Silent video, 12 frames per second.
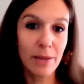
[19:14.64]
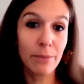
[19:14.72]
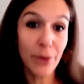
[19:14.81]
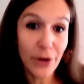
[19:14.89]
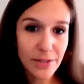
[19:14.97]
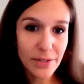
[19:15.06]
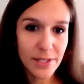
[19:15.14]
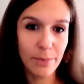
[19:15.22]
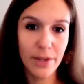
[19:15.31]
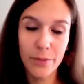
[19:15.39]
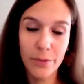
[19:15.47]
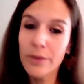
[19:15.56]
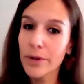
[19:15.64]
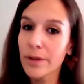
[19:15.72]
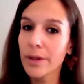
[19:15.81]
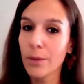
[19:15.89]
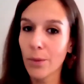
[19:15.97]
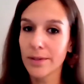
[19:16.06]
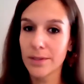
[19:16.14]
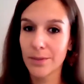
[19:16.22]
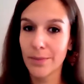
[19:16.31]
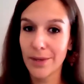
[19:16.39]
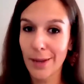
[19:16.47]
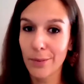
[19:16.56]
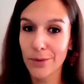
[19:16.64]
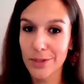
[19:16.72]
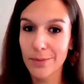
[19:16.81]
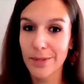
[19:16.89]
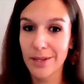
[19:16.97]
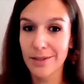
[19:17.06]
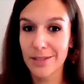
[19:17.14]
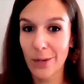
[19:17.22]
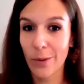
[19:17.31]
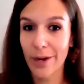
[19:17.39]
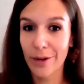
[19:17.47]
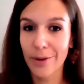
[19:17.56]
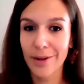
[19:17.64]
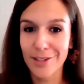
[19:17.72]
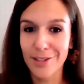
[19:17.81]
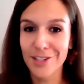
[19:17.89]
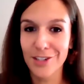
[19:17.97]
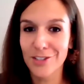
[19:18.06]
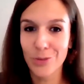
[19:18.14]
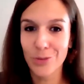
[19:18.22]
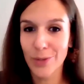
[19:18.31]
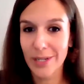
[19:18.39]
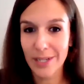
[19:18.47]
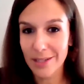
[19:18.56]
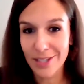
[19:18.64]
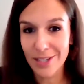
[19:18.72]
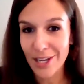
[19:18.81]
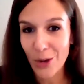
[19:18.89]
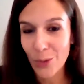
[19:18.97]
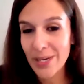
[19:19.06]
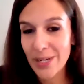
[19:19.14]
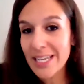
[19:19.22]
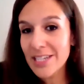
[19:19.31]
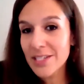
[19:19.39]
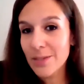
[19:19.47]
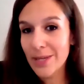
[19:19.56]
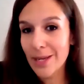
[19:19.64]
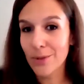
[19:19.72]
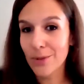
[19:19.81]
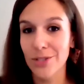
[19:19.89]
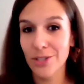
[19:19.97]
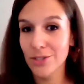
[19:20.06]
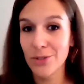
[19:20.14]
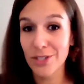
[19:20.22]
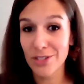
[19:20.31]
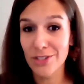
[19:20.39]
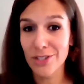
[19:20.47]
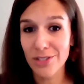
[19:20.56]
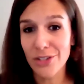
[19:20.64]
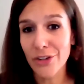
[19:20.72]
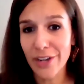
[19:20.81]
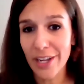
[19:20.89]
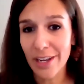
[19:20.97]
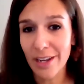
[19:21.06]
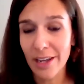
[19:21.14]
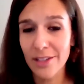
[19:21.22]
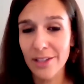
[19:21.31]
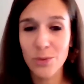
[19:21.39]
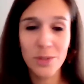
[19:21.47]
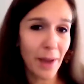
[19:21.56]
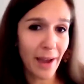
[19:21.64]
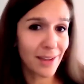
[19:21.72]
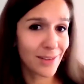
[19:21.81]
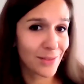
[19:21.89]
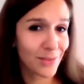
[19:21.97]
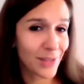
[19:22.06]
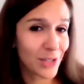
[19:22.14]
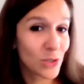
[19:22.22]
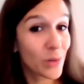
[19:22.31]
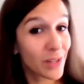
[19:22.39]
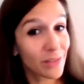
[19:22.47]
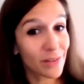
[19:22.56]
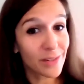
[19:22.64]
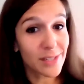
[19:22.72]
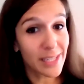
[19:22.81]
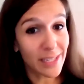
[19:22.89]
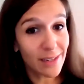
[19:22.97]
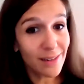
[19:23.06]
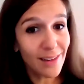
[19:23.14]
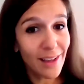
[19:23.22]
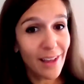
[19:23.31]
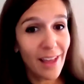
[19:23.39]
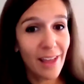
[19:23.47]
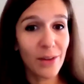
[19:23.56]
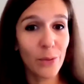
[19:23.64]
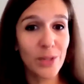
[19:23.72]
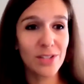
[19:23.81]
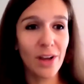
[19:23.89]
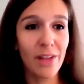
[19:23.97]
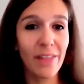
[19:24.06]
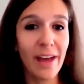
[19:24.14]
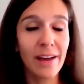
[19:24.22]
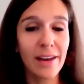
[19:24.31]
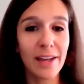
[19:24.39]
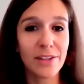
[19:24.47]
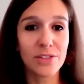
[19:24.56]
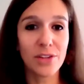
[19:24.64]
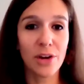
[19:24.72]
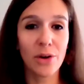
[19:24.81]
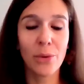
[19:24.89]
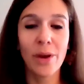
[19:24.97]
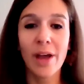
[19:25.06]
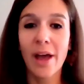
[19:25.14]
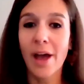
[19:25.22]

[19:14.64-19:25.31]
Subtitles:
in person. But if we really want to be able to be a statewide organization, we need to be able to do distance learning. And this was back in like 2013 that we saw that. And so